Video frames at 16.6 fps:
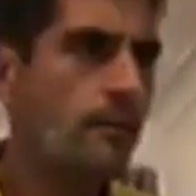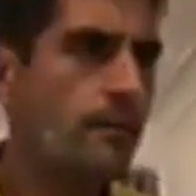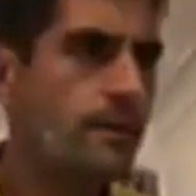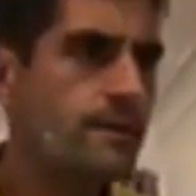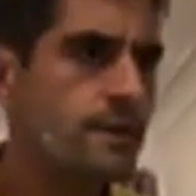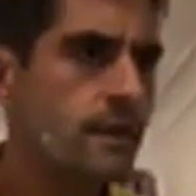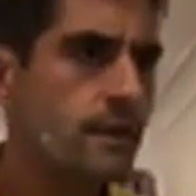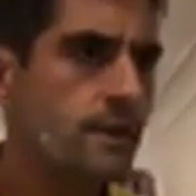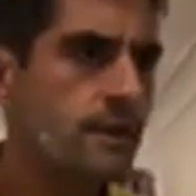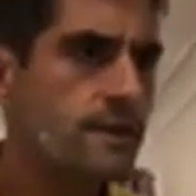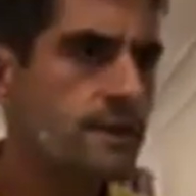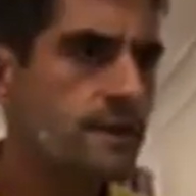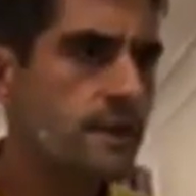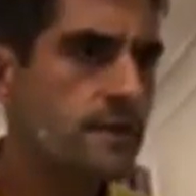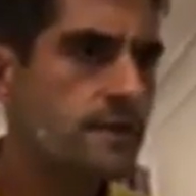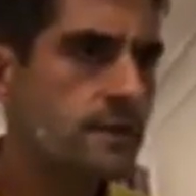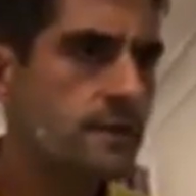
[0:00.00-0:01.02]
So this
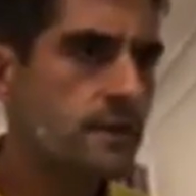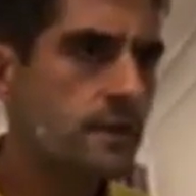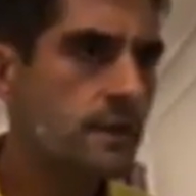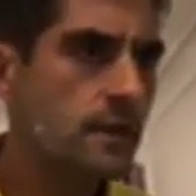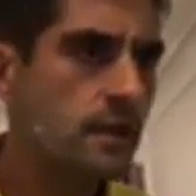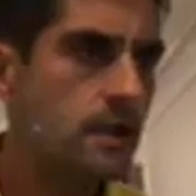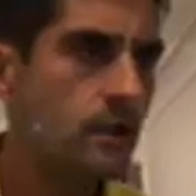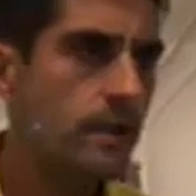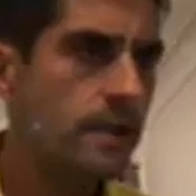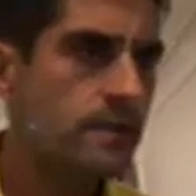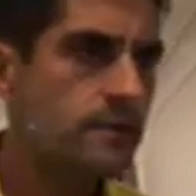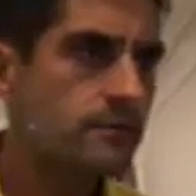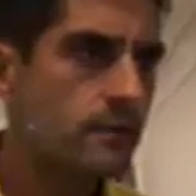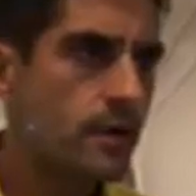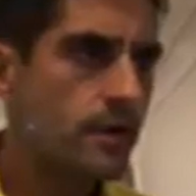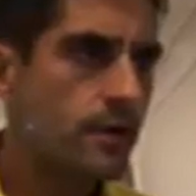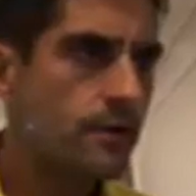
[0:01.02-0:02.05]
is Louise
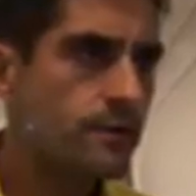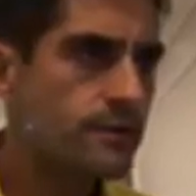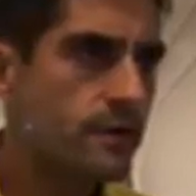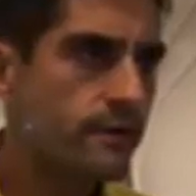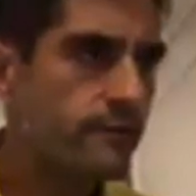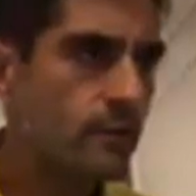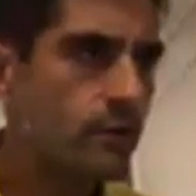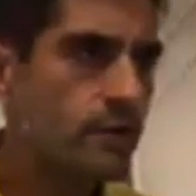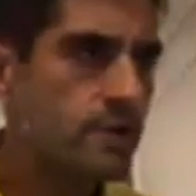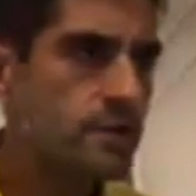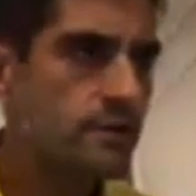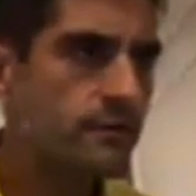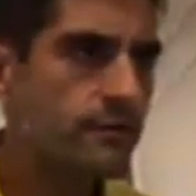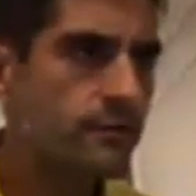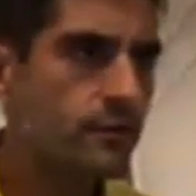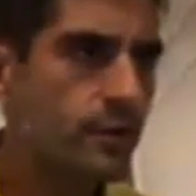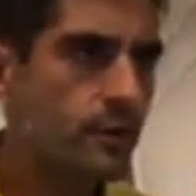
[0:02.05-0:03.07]
Rose. I have a question
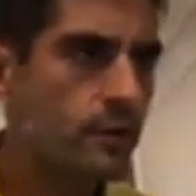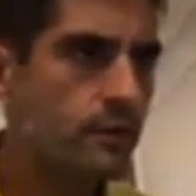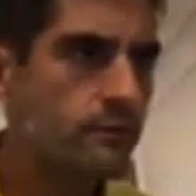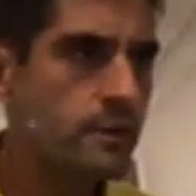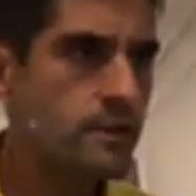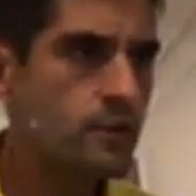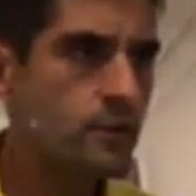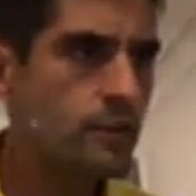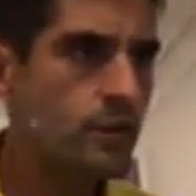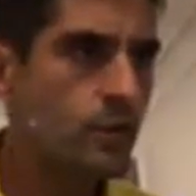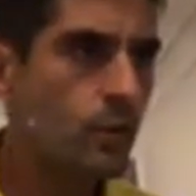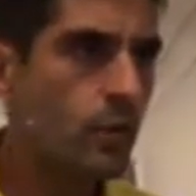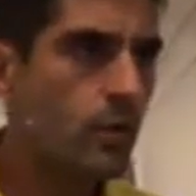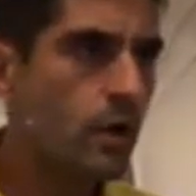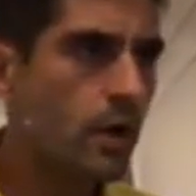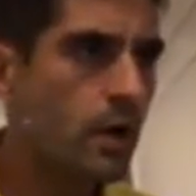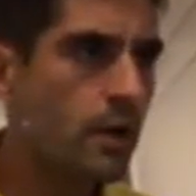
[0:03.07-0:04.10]
for you. I read your book a
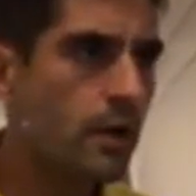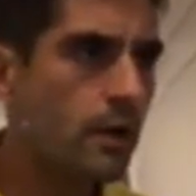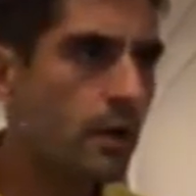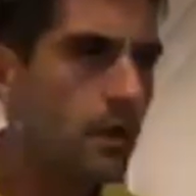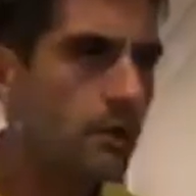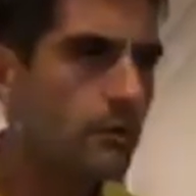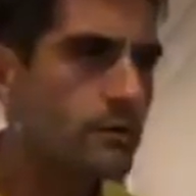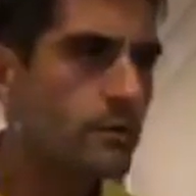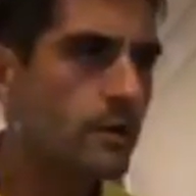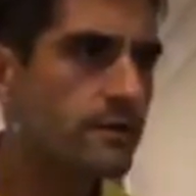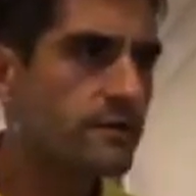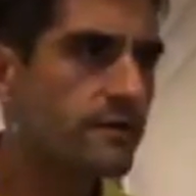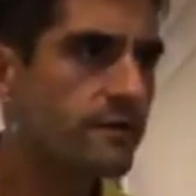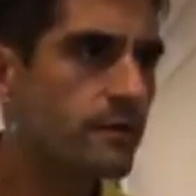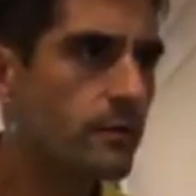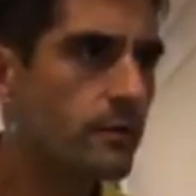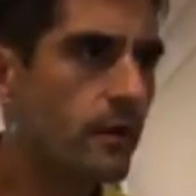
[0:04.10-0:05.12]
while ago, as well as a
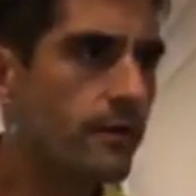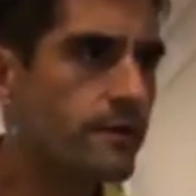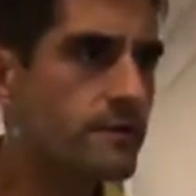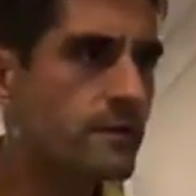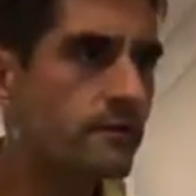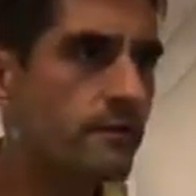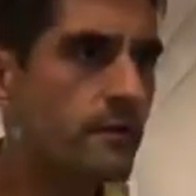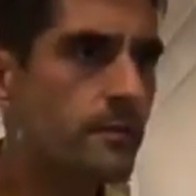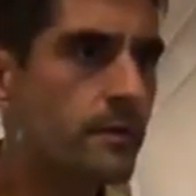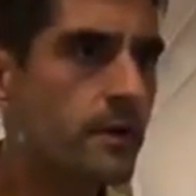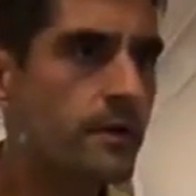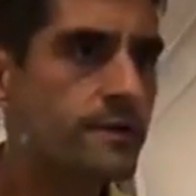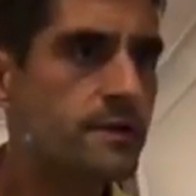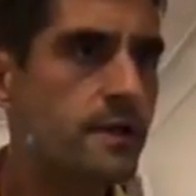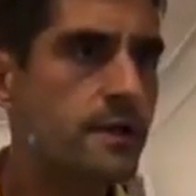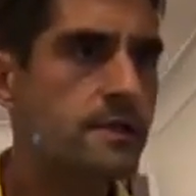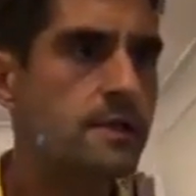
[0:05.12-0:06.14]
few others. Over the
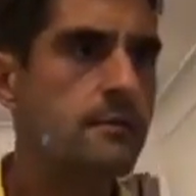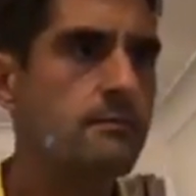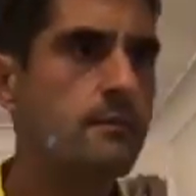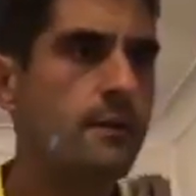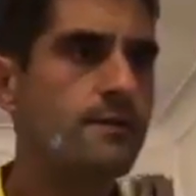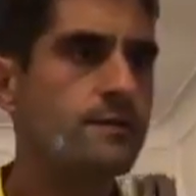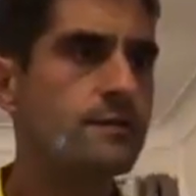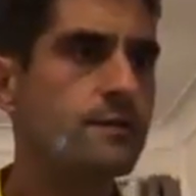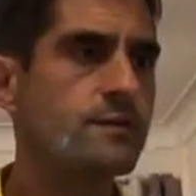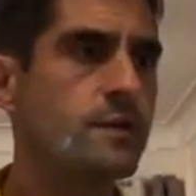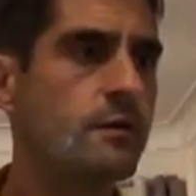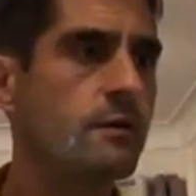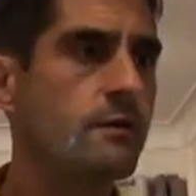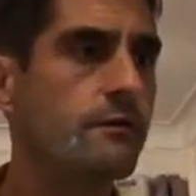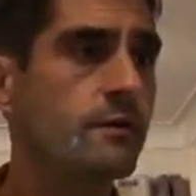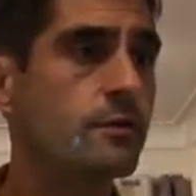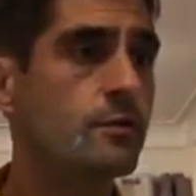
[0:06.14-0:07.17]
past 18 months or
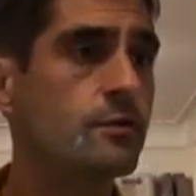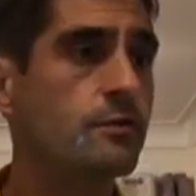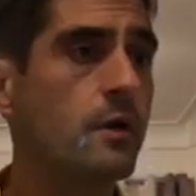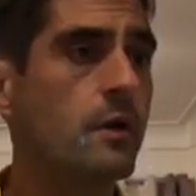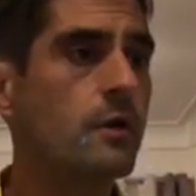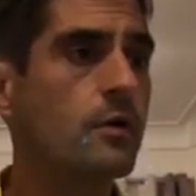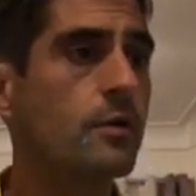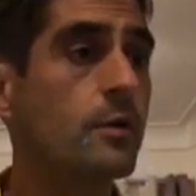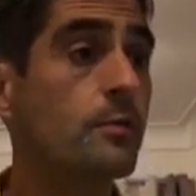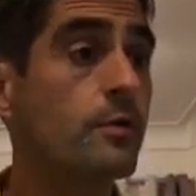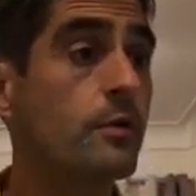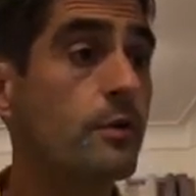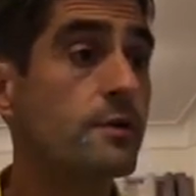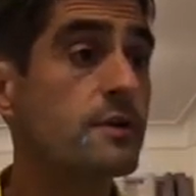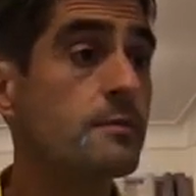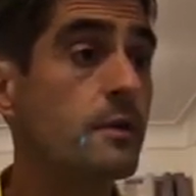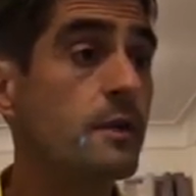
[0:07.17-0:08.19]
so, I've drunk on
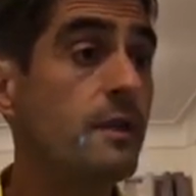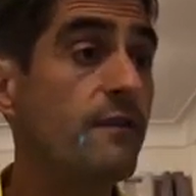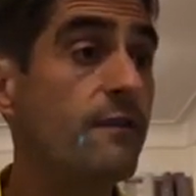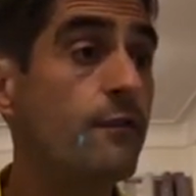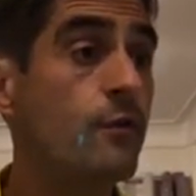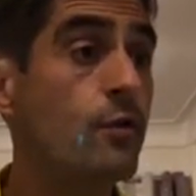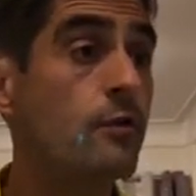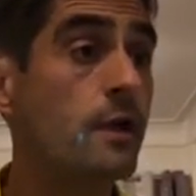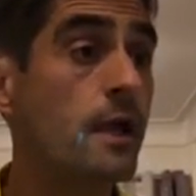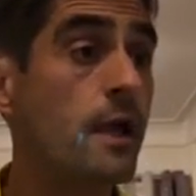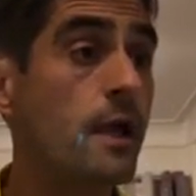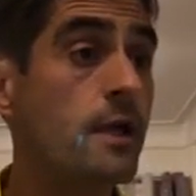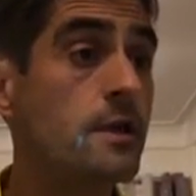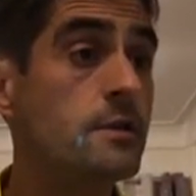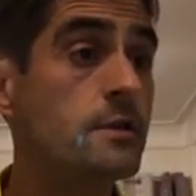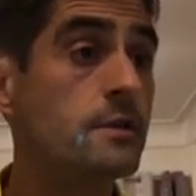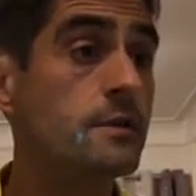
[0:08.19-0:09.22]
approximately 4
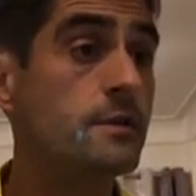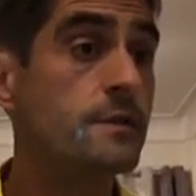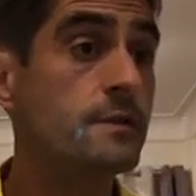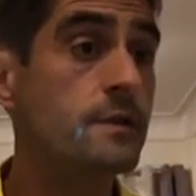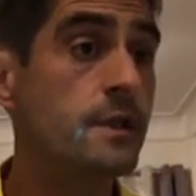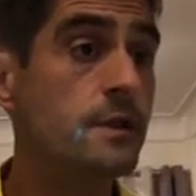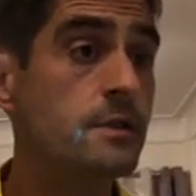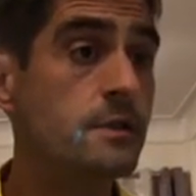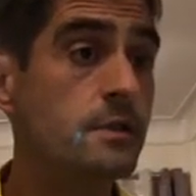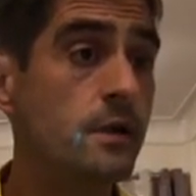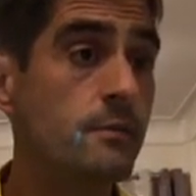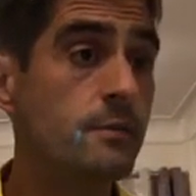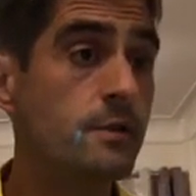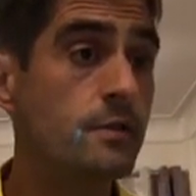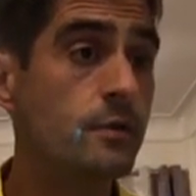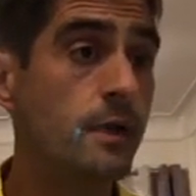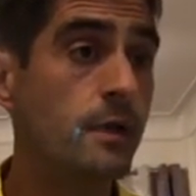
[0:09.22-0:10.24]
occasions, each
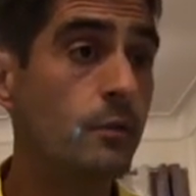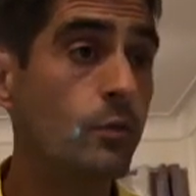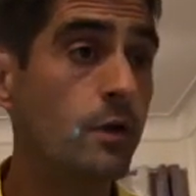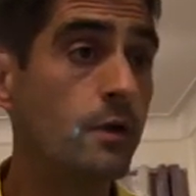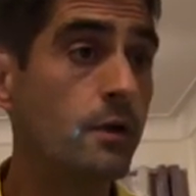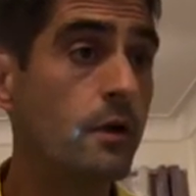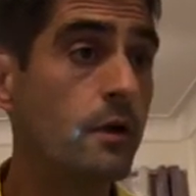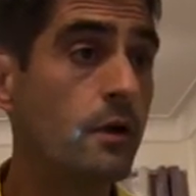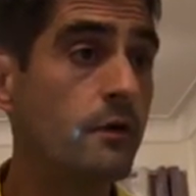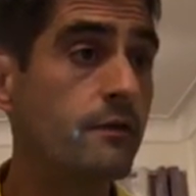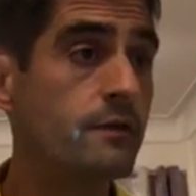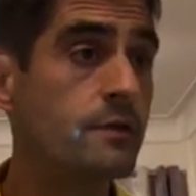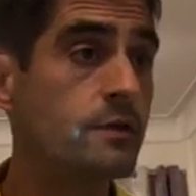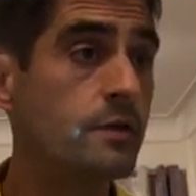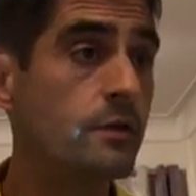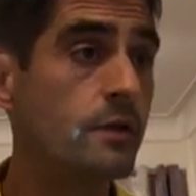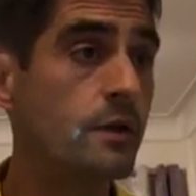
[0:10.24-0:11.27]
time between 1.5
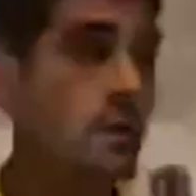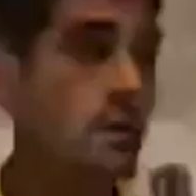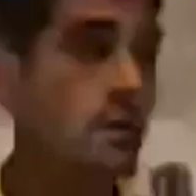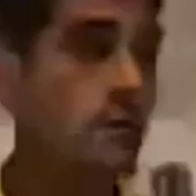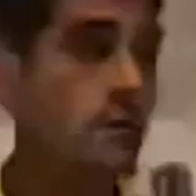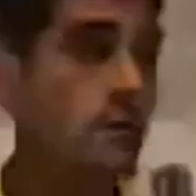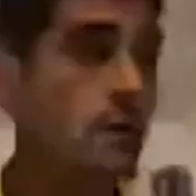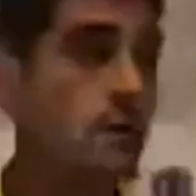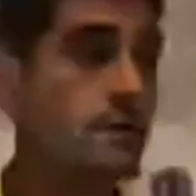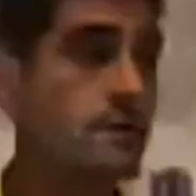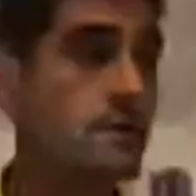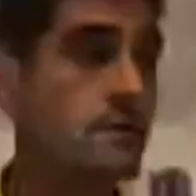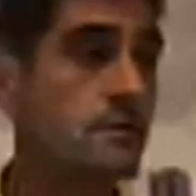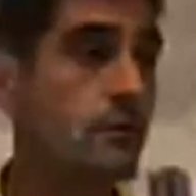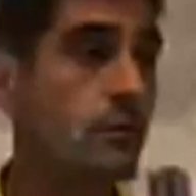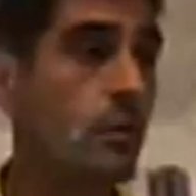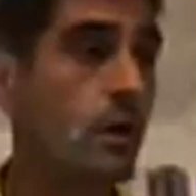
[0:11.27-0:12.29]
and 2.5
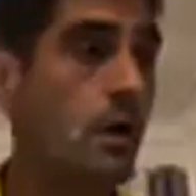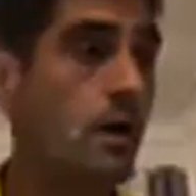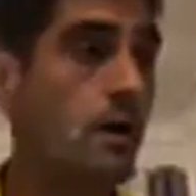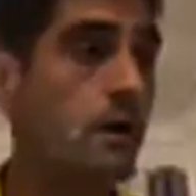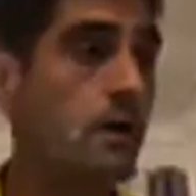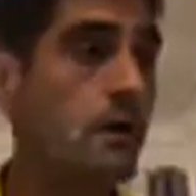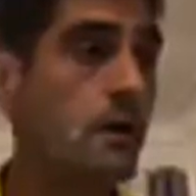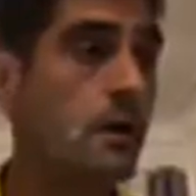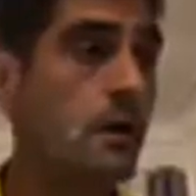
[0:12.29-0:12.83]
glasses of wine.